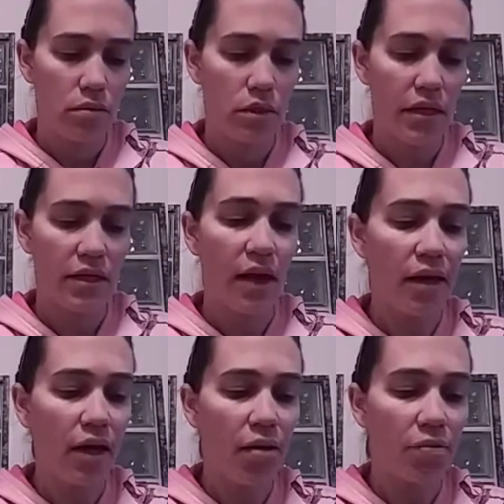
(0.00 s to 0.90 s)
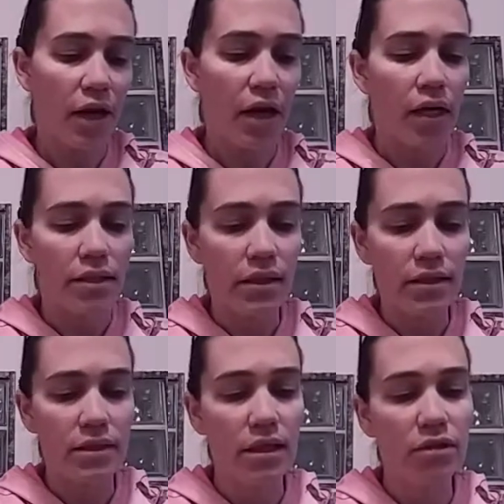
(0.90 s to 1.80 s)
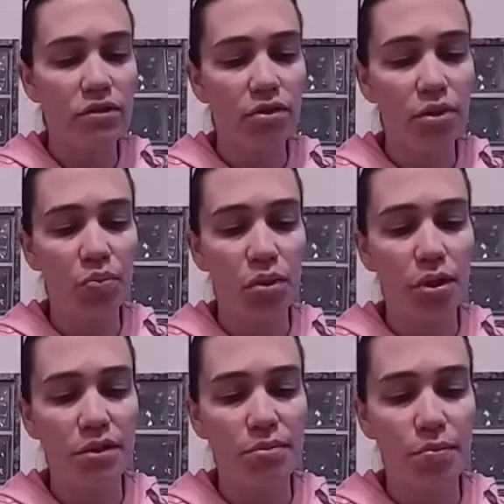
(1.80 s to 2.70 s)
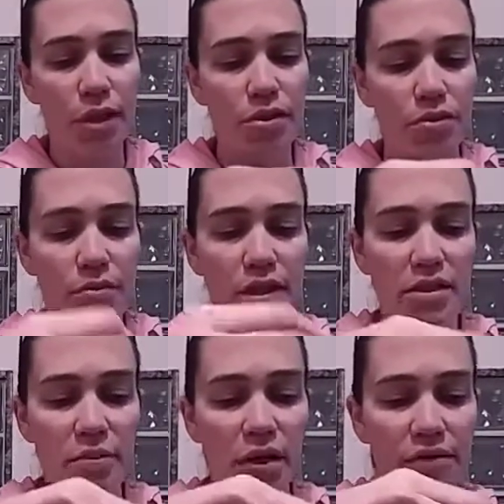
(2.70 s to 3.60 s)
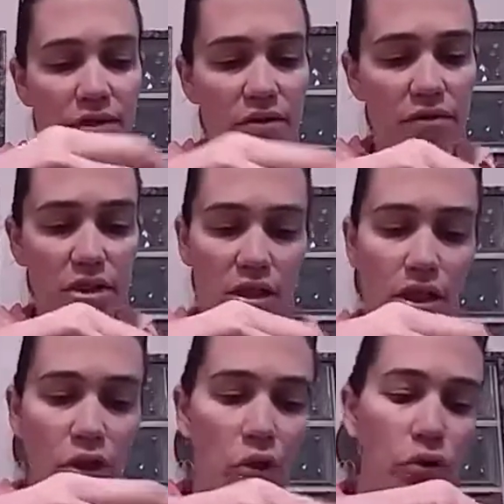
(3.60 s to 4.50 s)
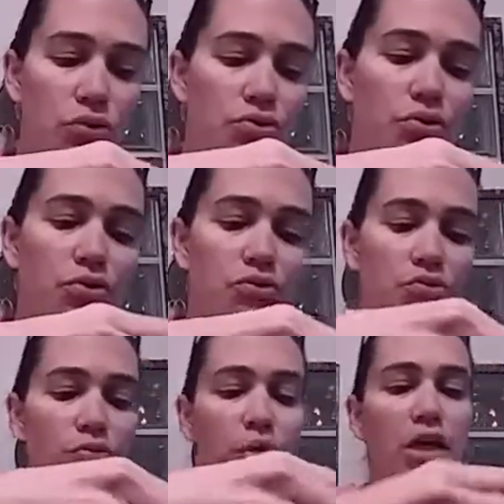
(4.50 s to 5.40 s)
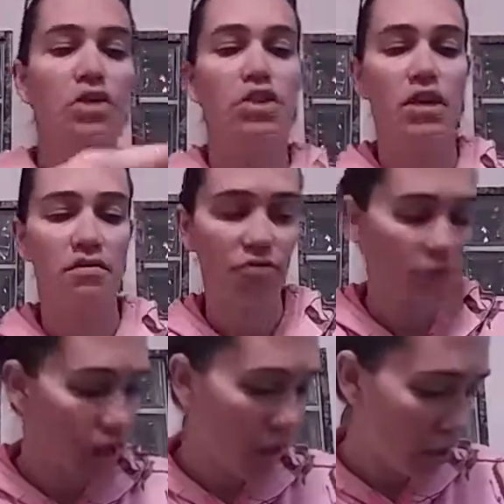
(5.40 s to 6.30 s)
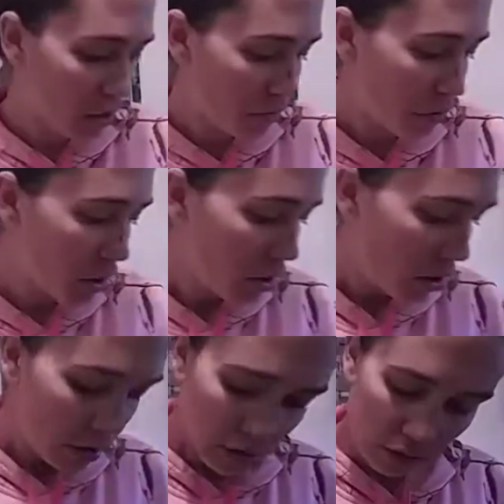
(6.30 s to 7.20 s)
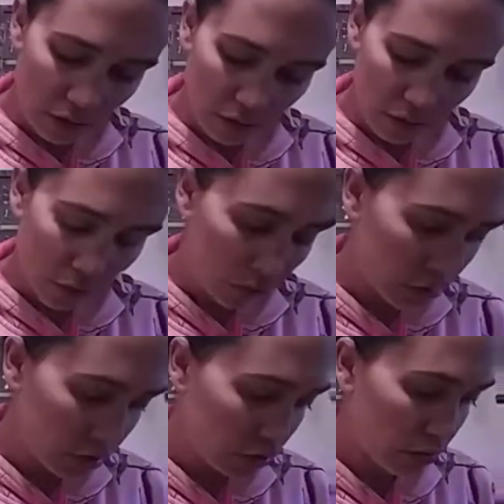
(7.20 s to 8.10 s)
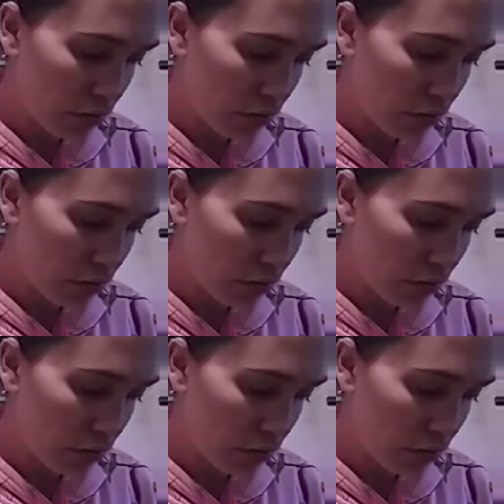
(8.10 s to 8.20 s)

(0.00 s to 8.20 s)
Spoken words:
Titanium Dioxide Sunscreen Broad Spectrum SPF 17 Neutral True Beige N5 that I'm just